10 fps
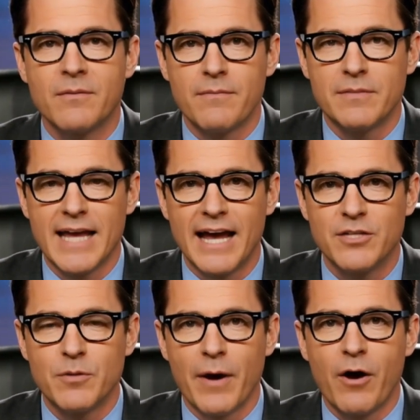The
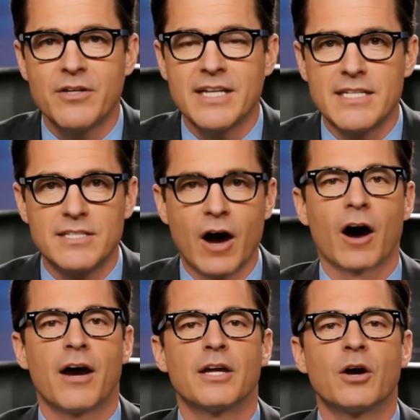second demerit is the
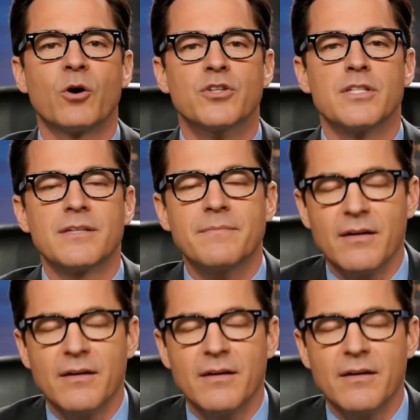high cost.